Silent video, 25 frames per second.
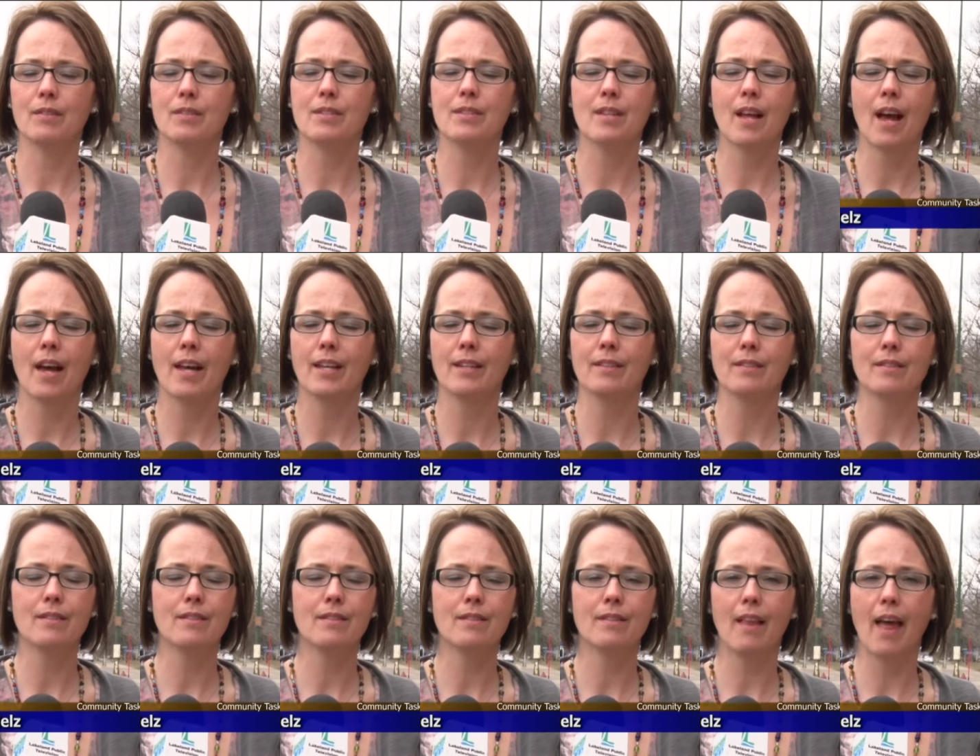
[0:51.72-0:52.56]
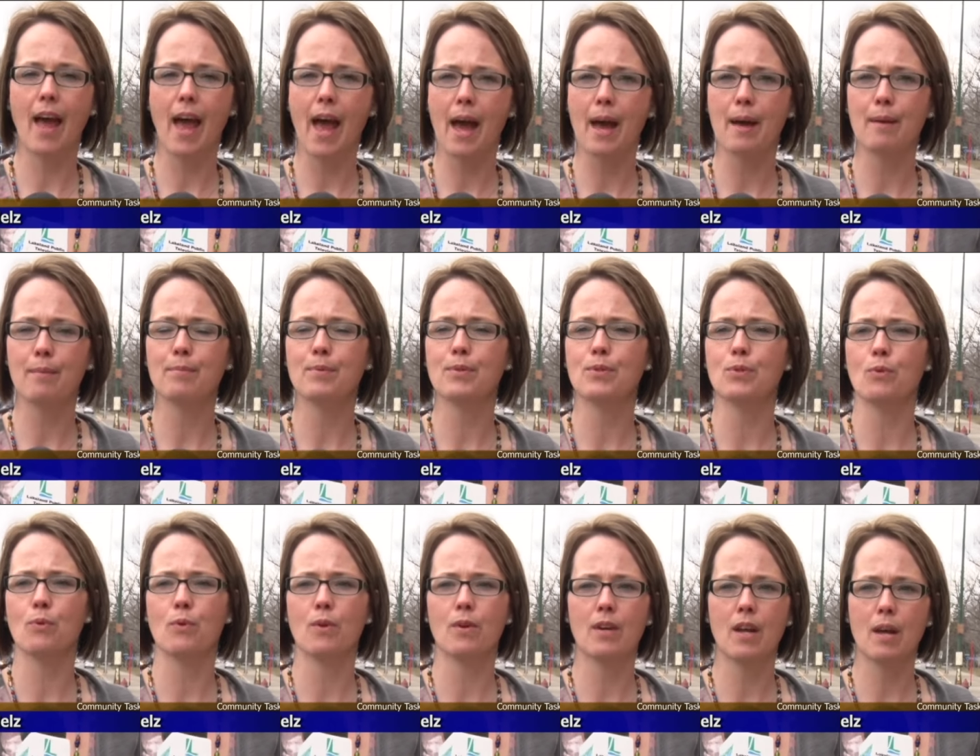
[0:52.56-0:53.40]
Science
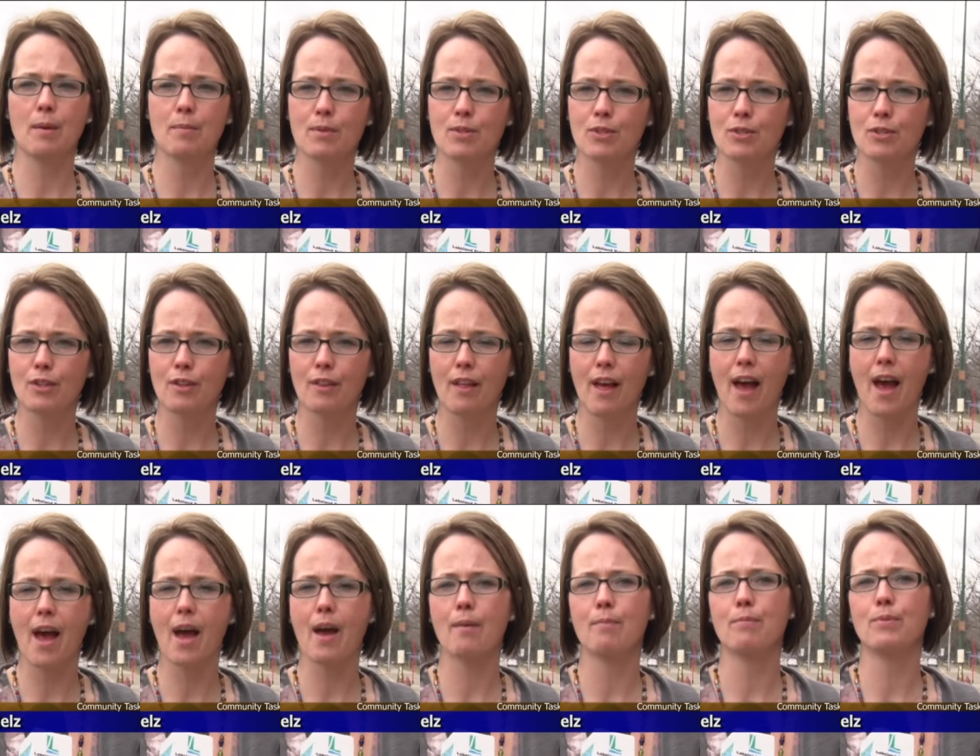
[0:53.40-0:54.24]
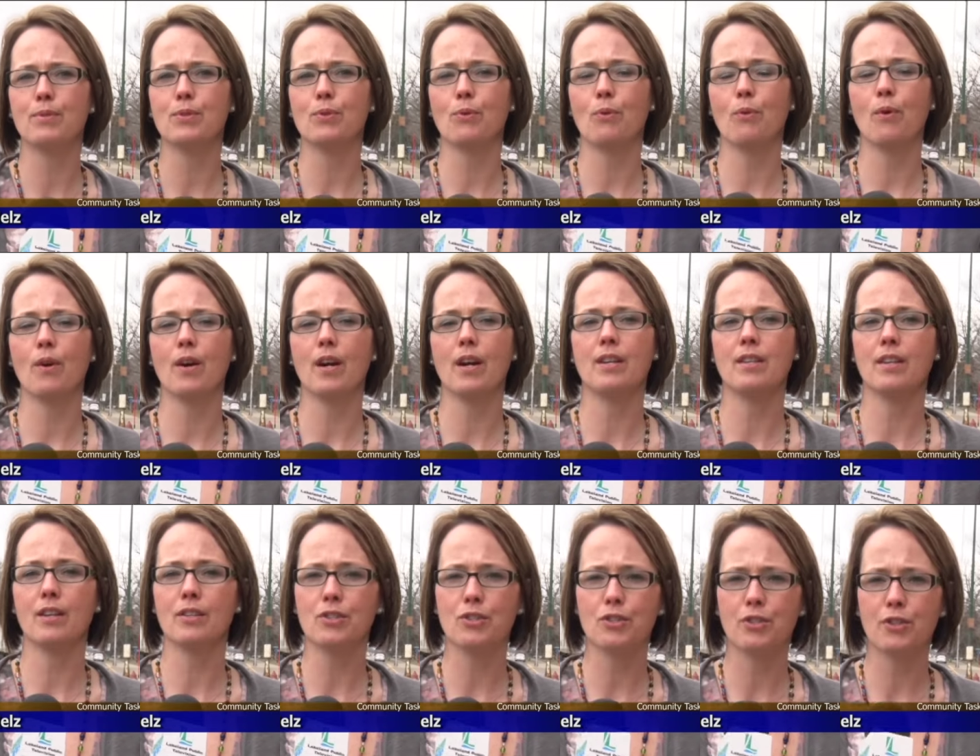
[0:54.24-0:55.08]
labs or chemistry labs or
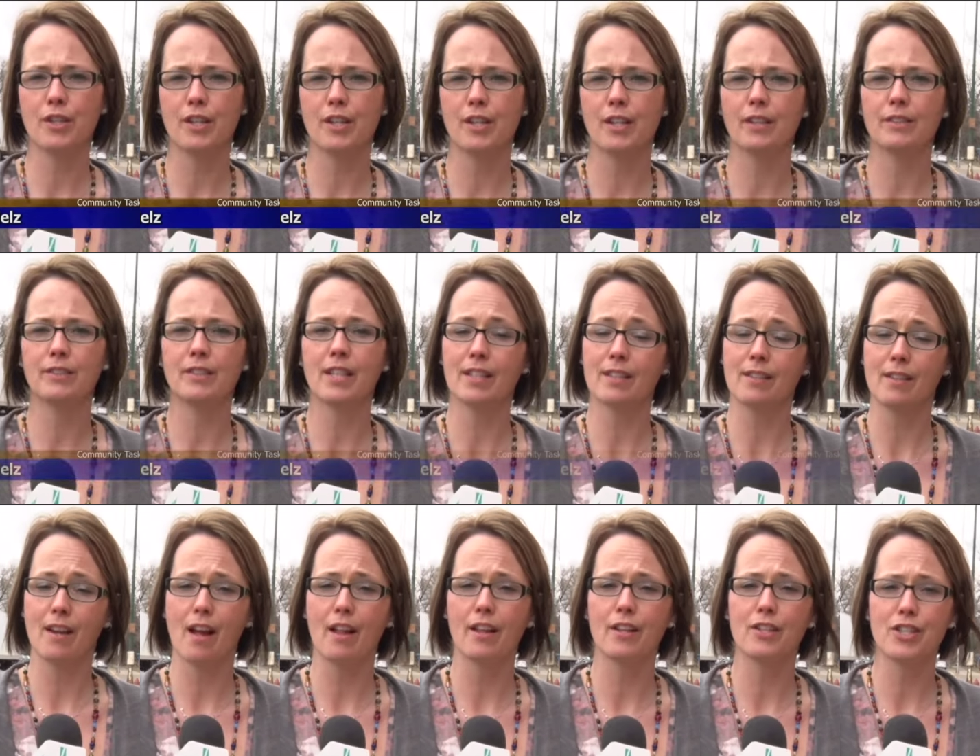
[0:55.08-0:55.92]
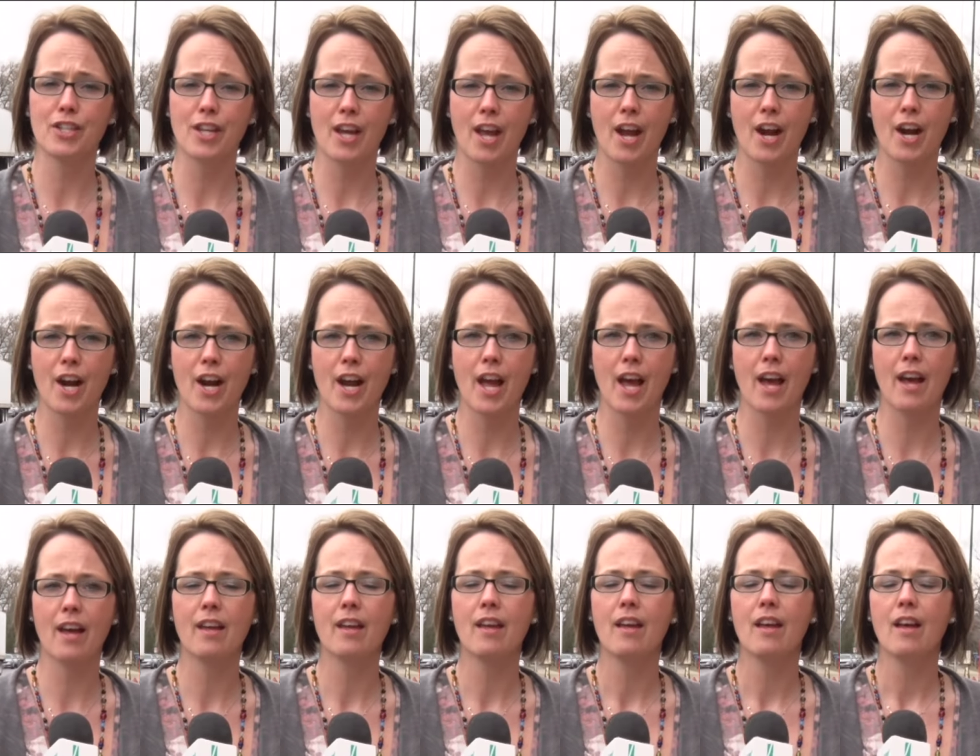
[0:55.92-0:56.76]
industrial technology
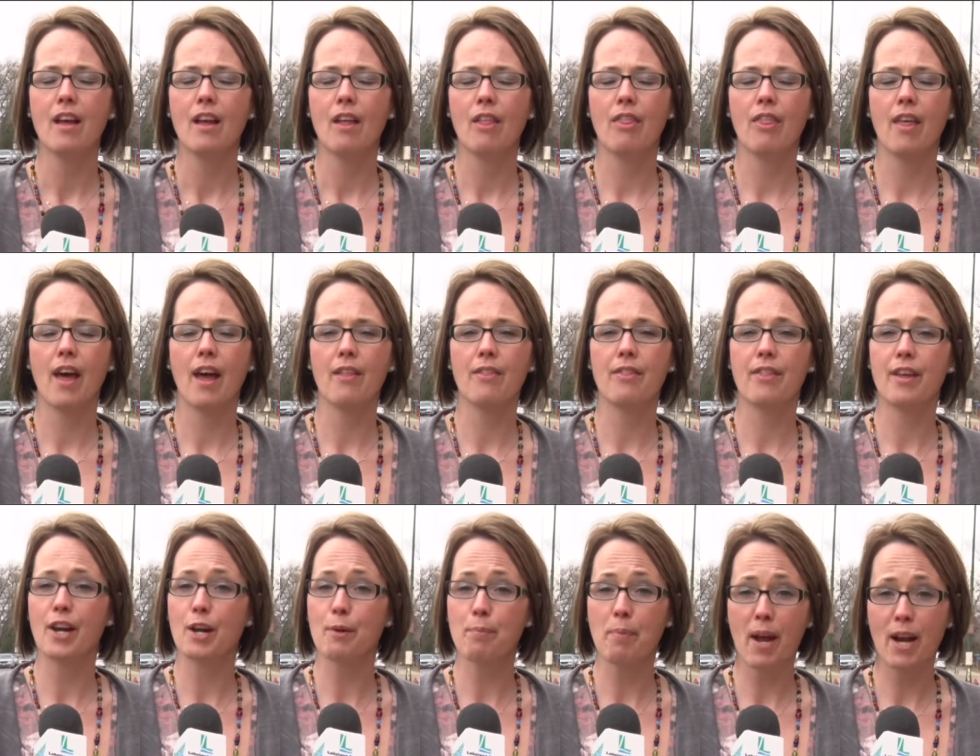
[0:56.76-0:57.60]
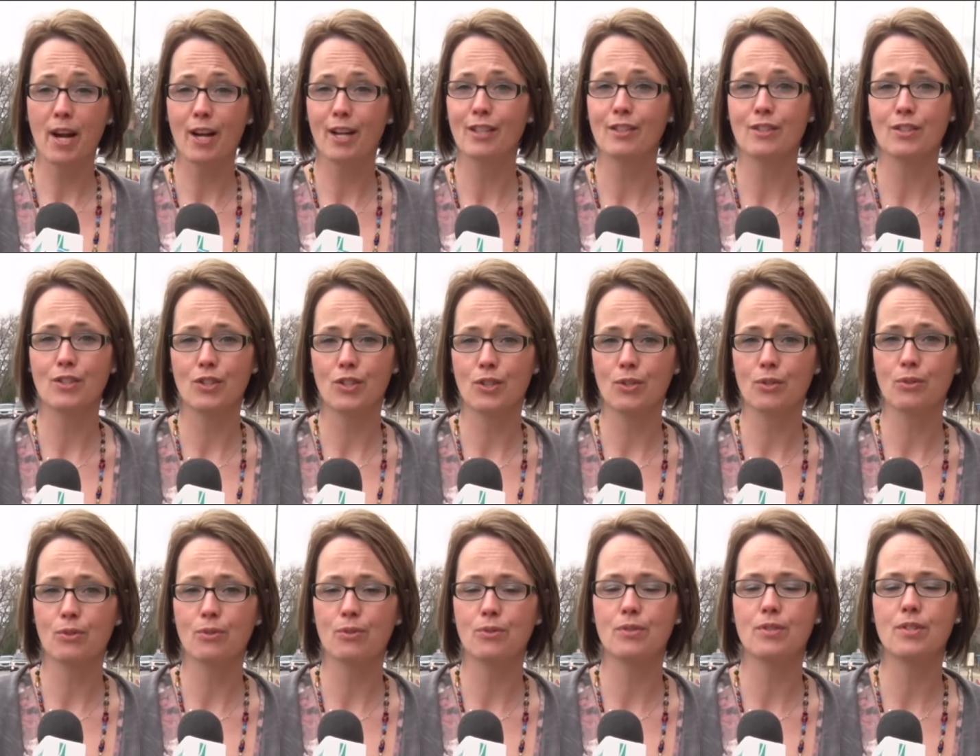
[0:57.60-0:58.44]
area that their parents
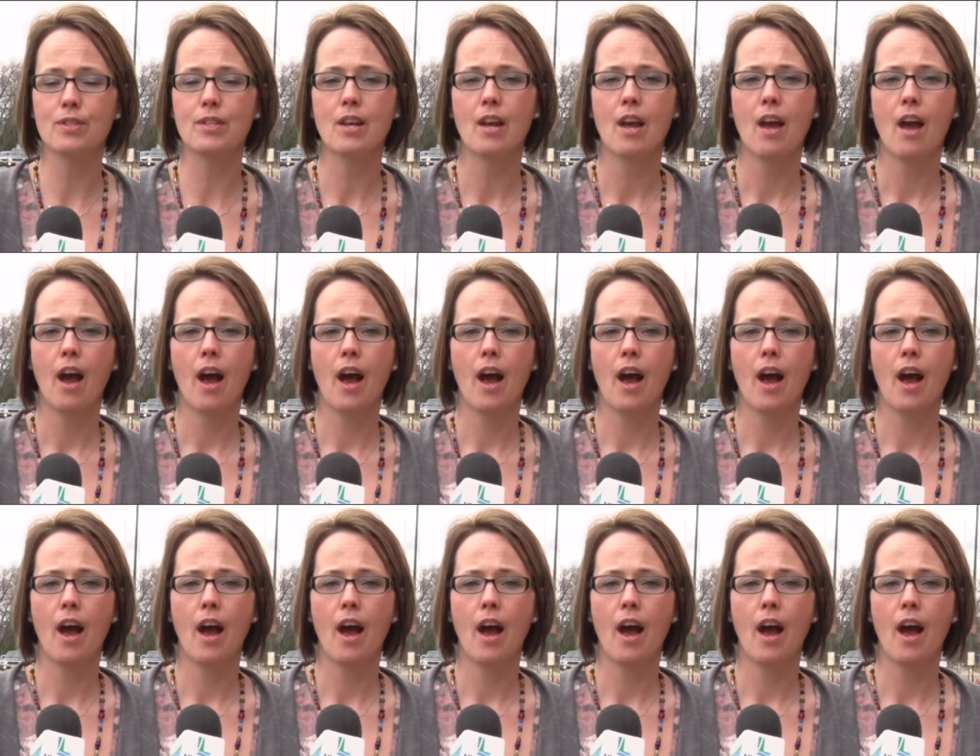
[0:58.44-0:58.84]
used,